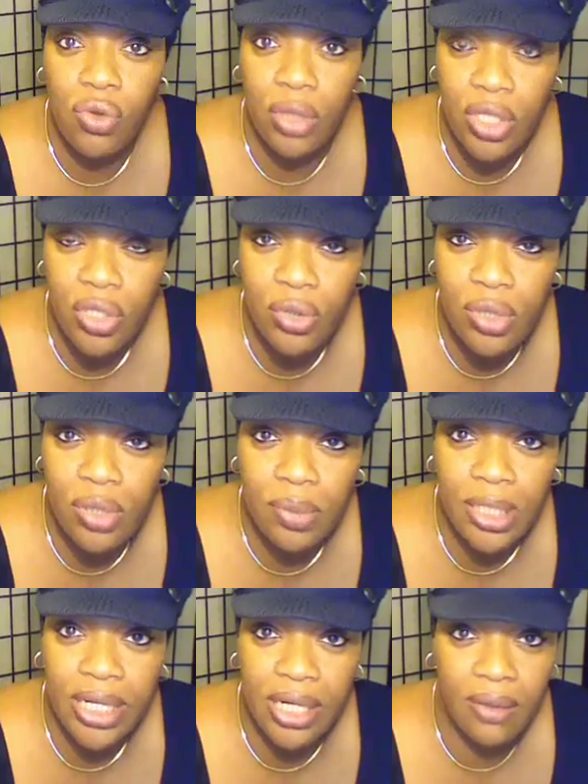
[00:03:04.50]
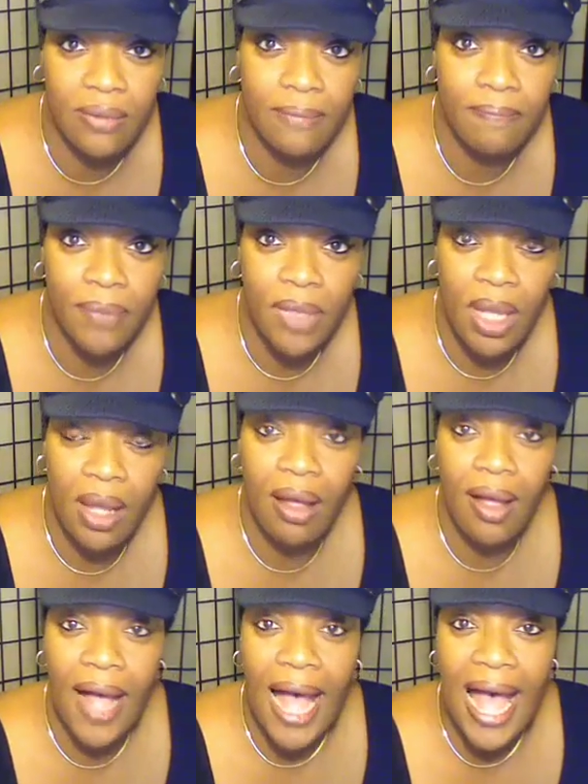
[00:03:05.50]
can use a blender.
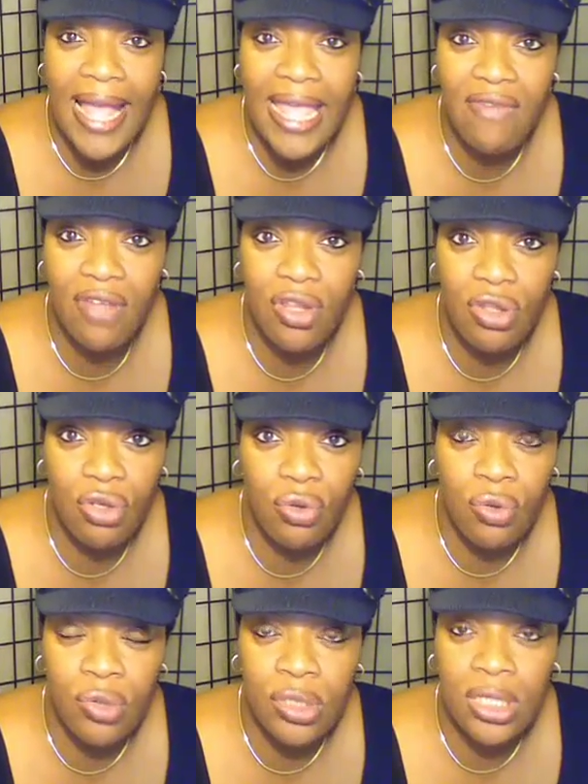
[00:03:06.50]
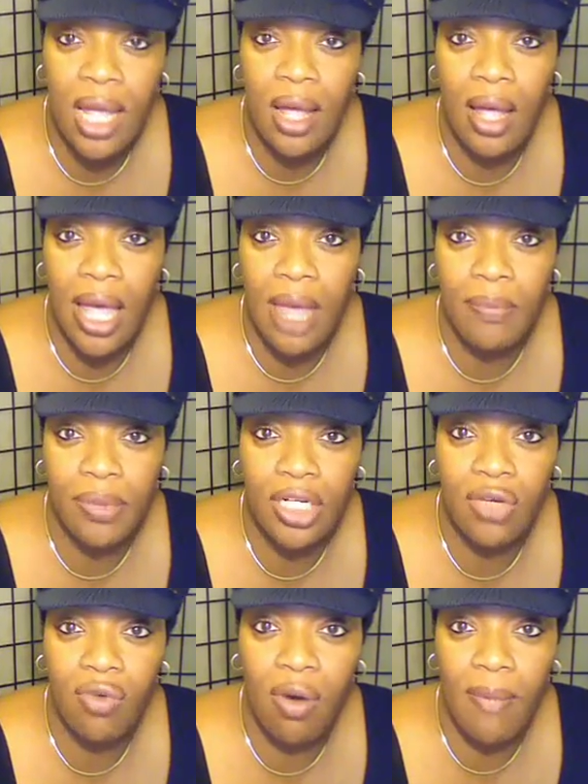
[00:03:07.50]
I even used a
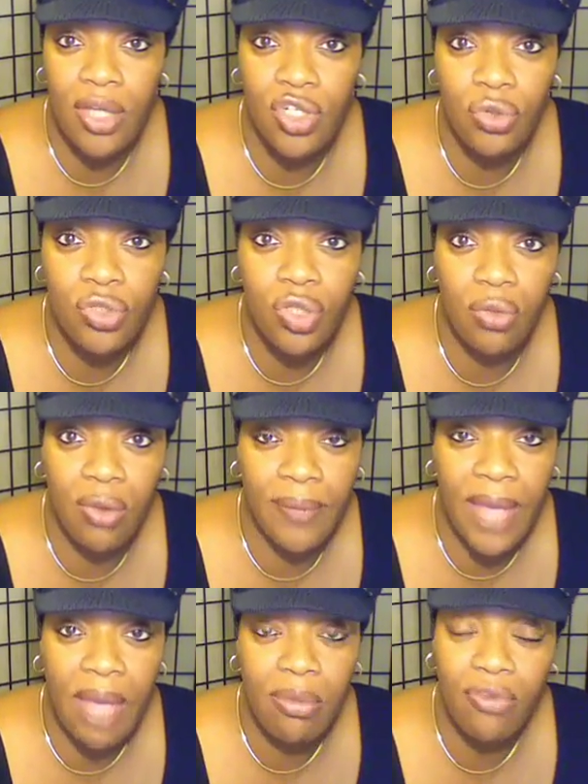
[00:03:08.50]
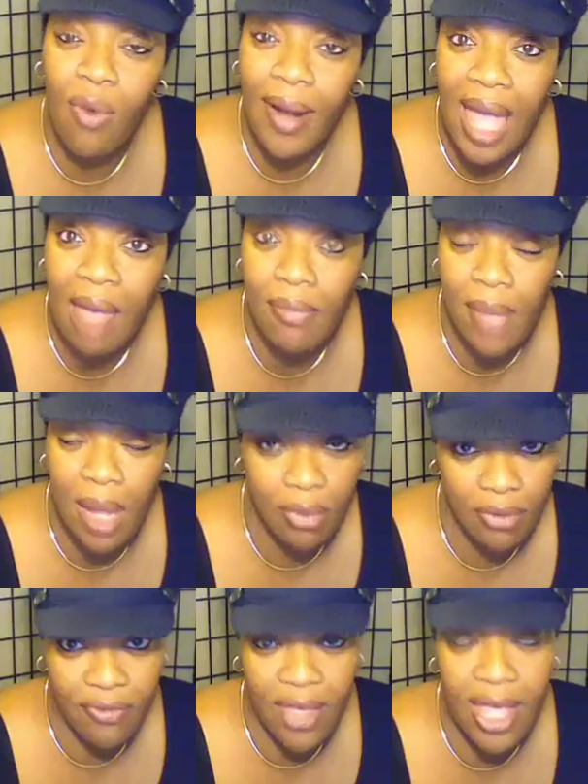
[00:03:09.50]
blender when my juicer went bad before I got my
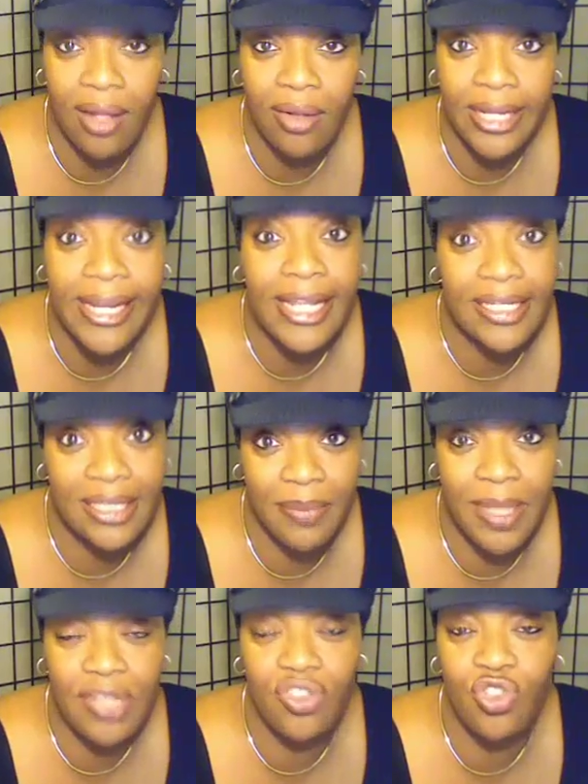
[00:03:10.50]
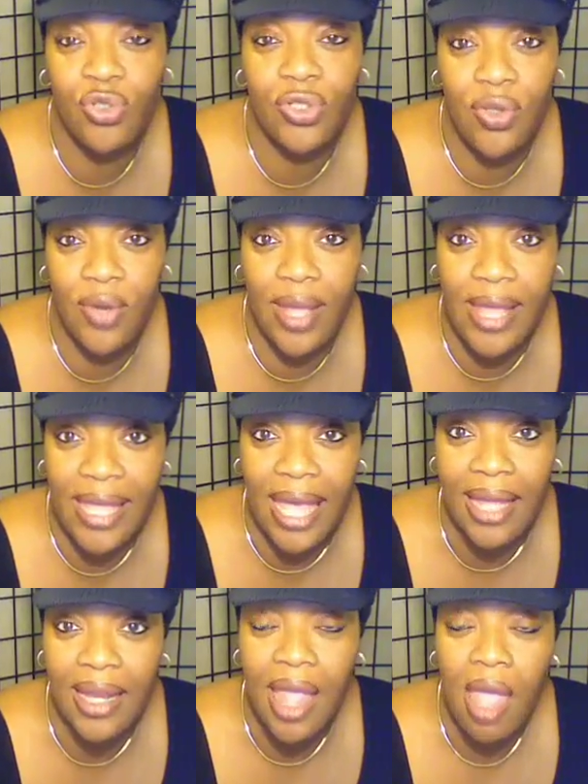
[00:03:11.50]
Breville. Now, that's the best juicer you can
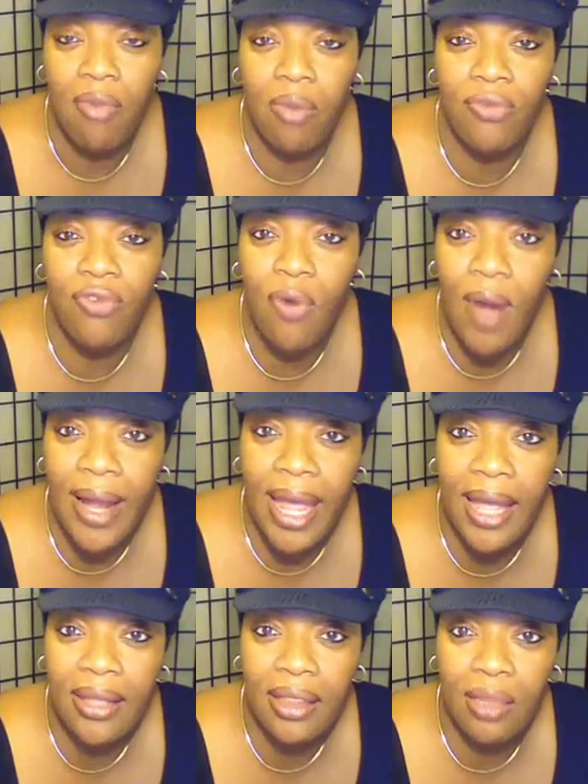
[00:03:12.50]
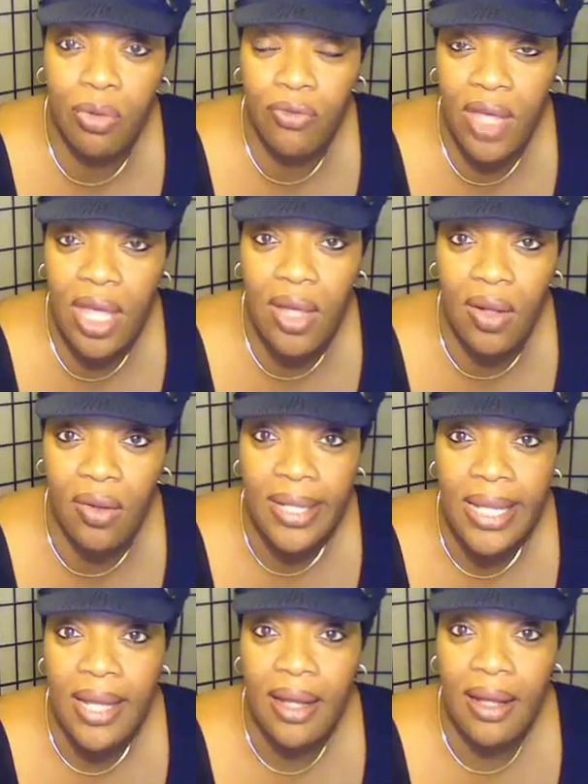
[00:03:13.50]
get. But before I got the Breville,
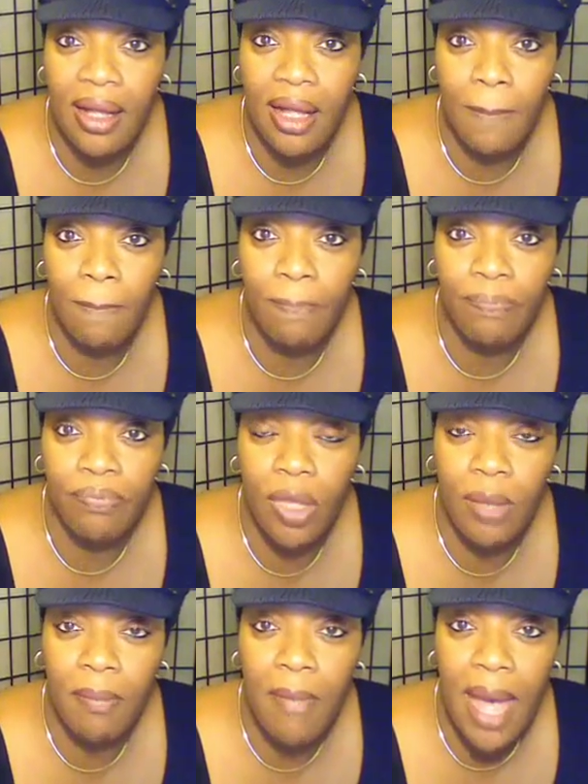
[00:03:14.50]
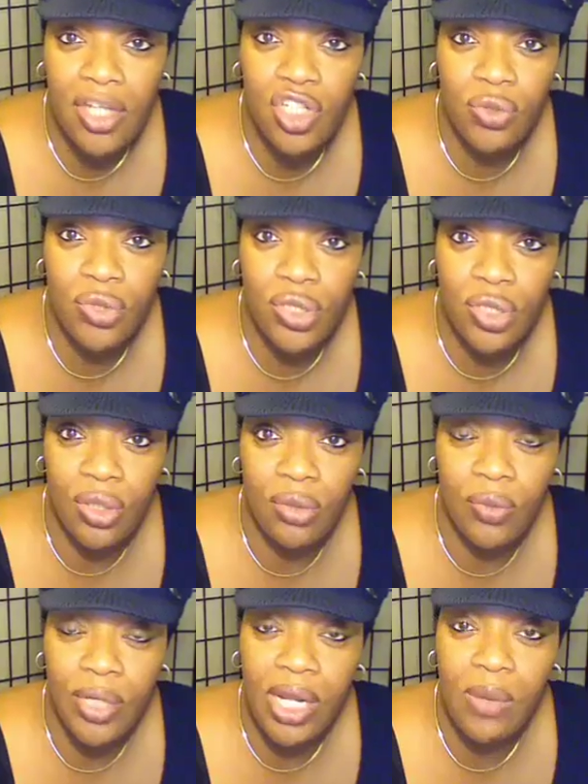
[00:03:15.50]
my juicer,
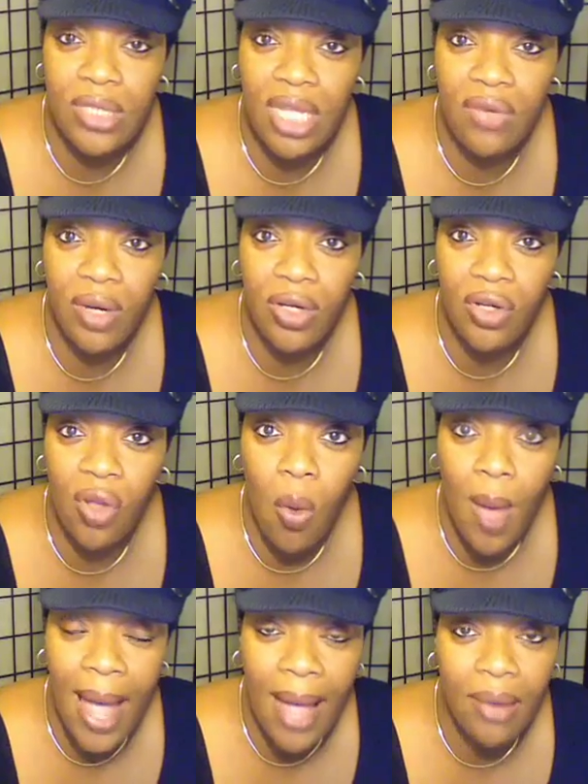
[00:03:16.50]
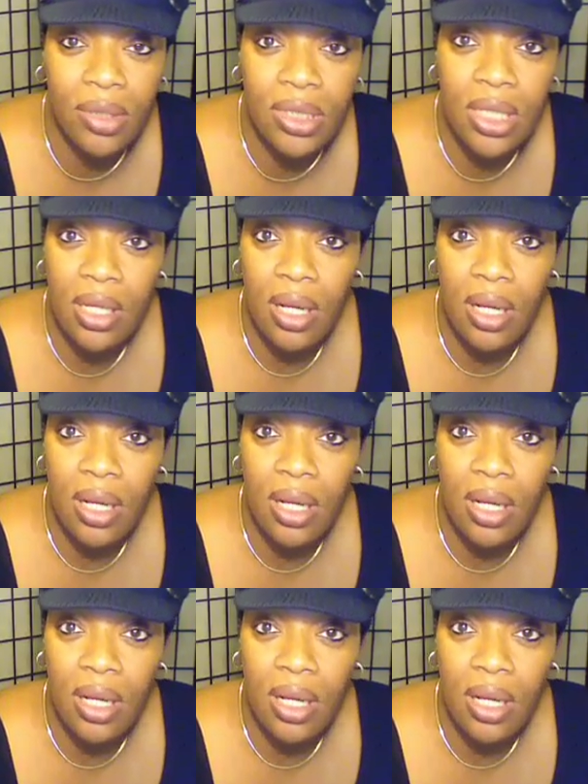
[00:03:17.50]
when it was getting ready to go out,